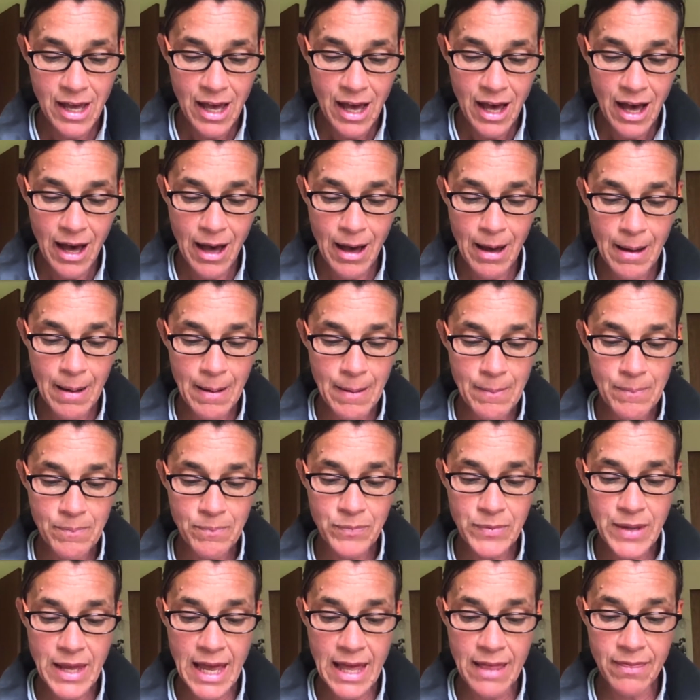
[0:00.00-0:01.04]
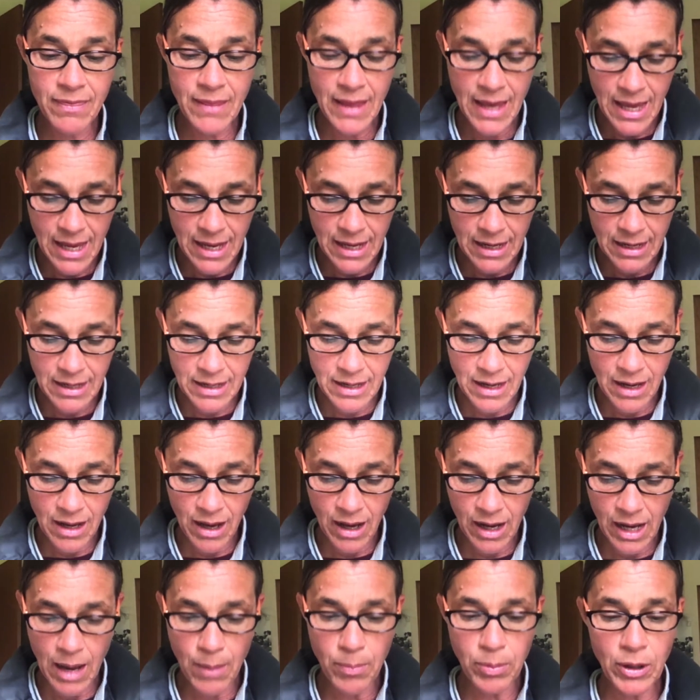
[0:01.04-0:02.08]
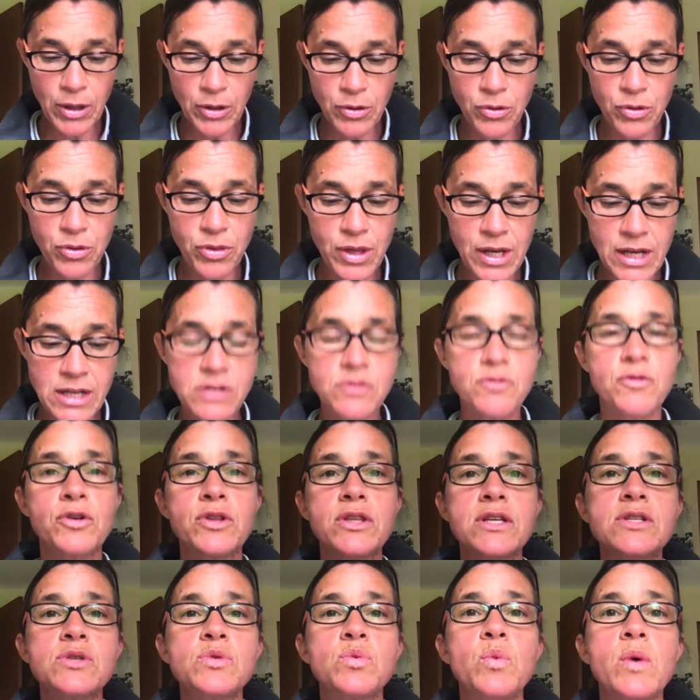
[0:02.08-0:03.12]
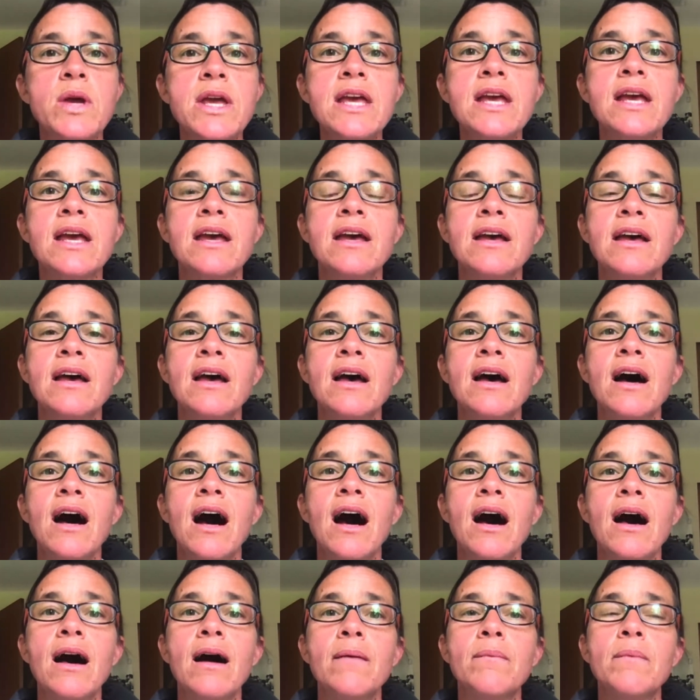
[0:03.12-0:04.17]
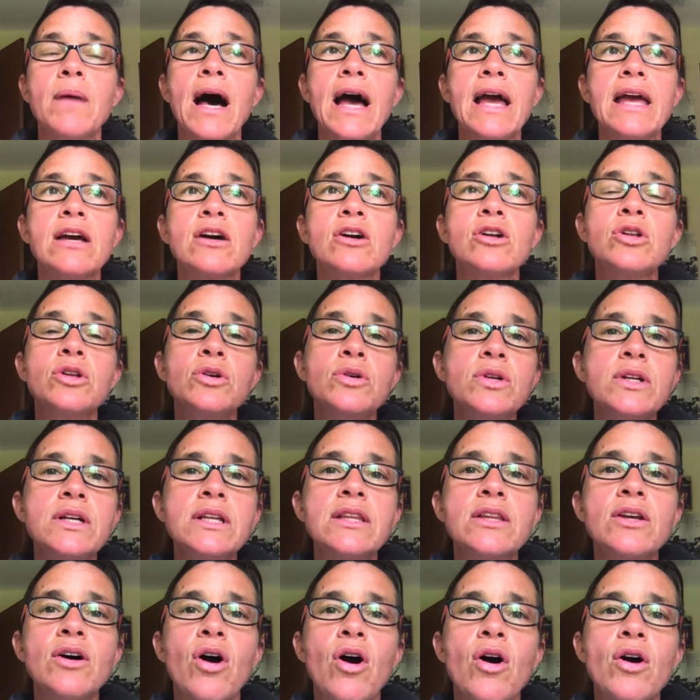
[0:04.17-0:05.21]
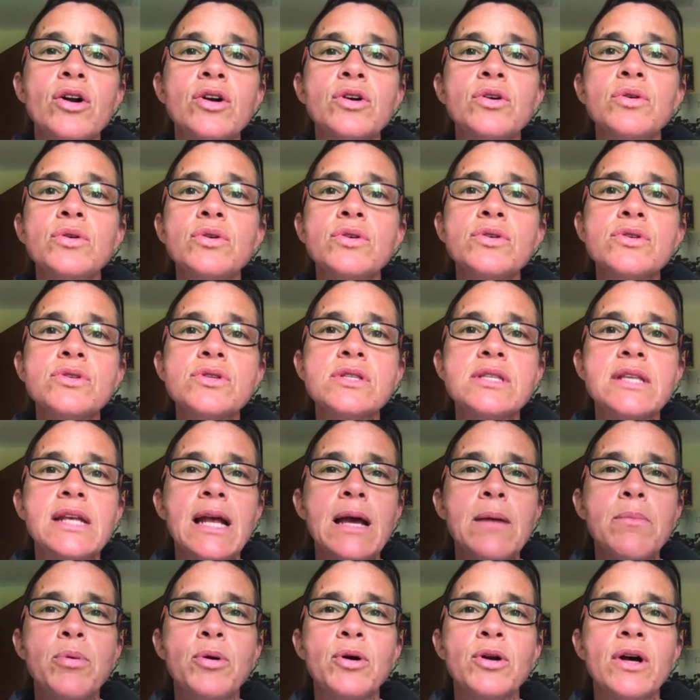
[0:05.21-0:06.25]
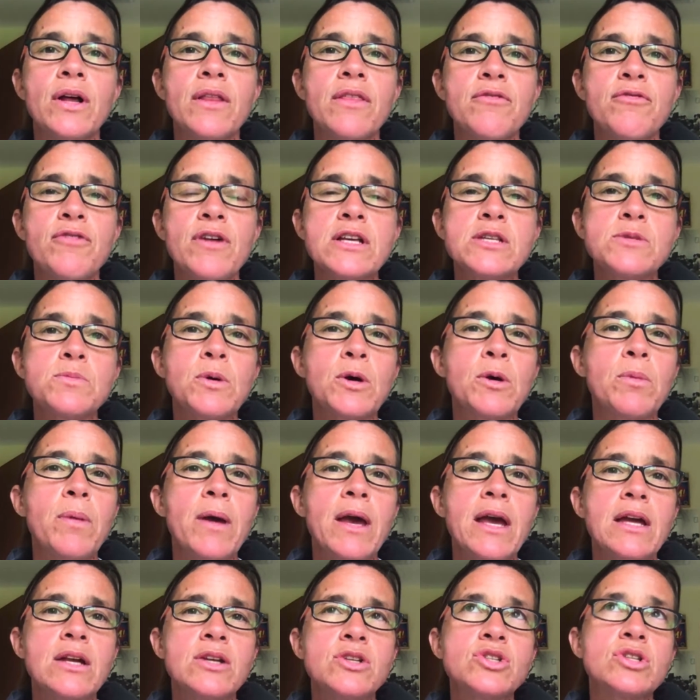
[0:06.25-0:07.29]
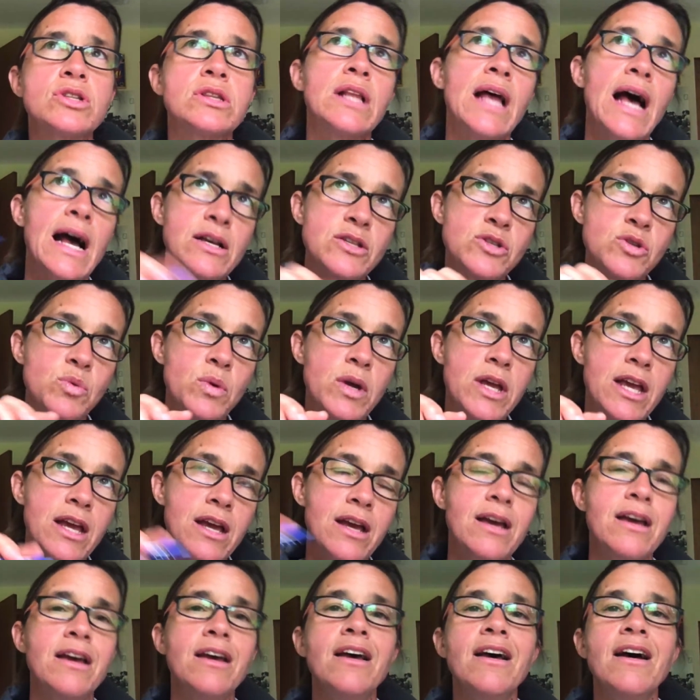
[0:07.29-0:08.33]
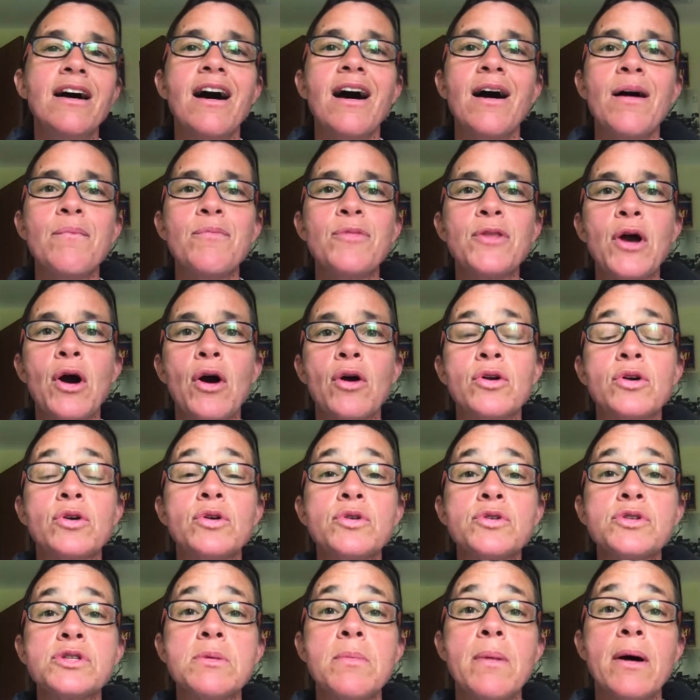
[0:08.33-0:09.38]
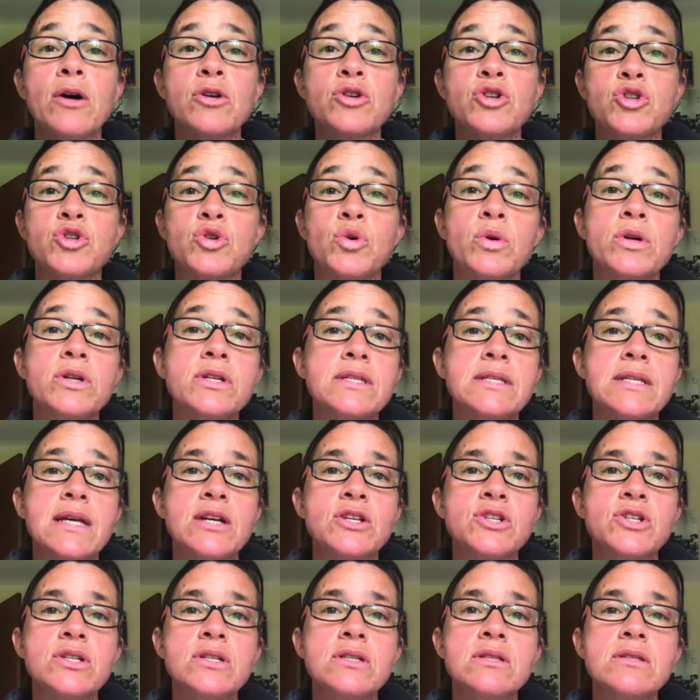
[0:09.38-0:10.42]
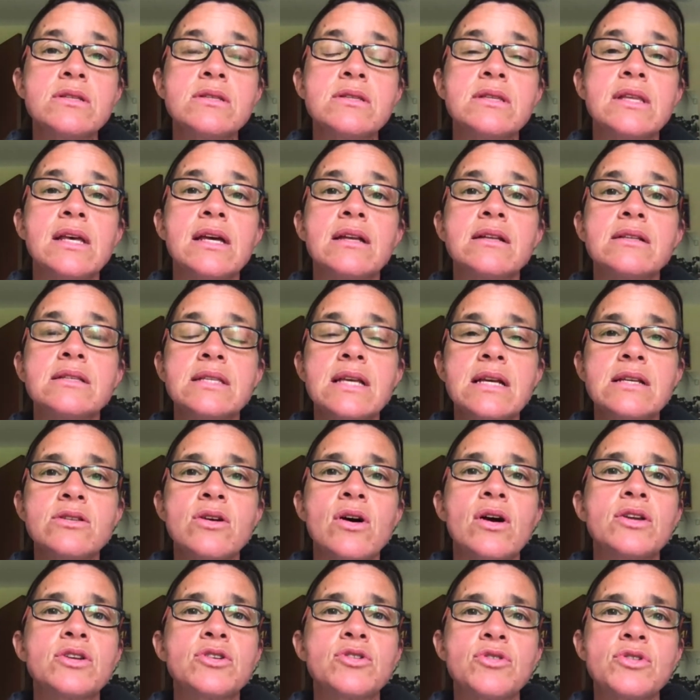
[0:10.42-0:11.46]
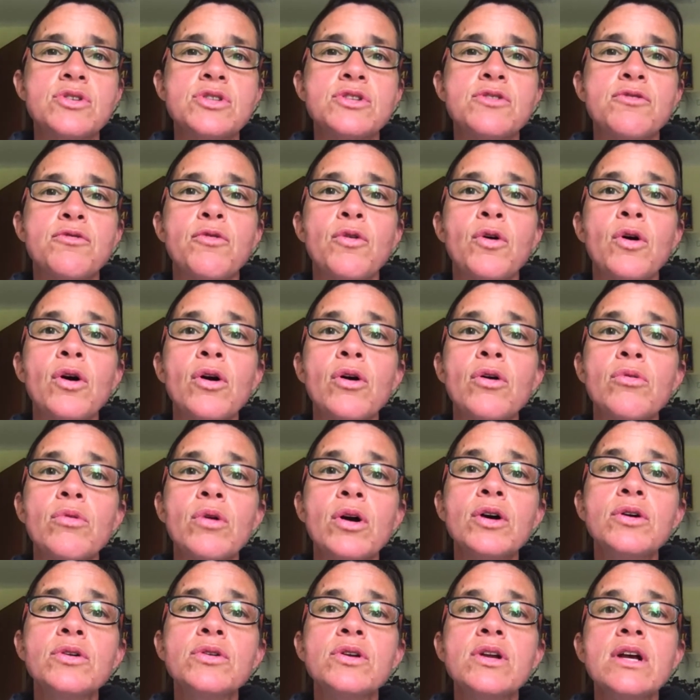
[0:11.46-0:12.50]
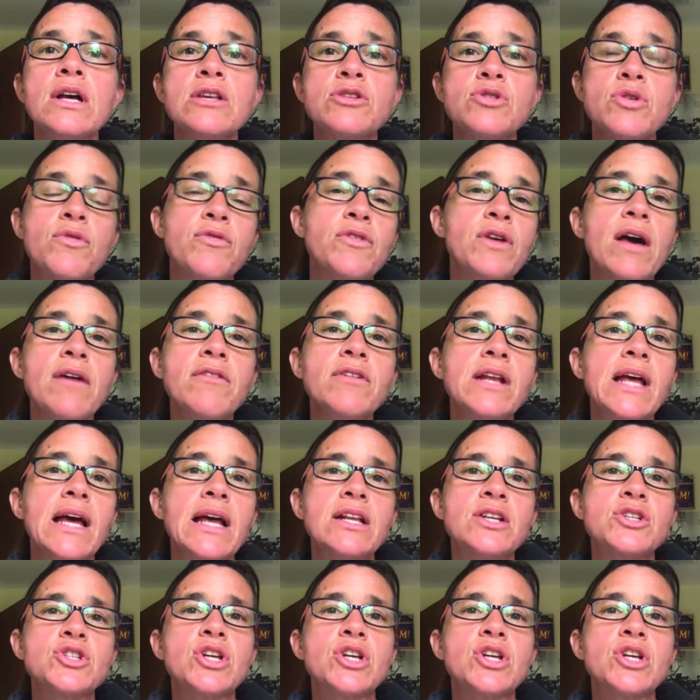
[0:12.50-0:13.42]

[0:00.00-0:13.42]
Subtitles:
And then a couple other things for this week. I included the articles that I put on the Facebook page last week, the articles about short sessions that Cezanne de Cristoforo wrote. So if you haven't had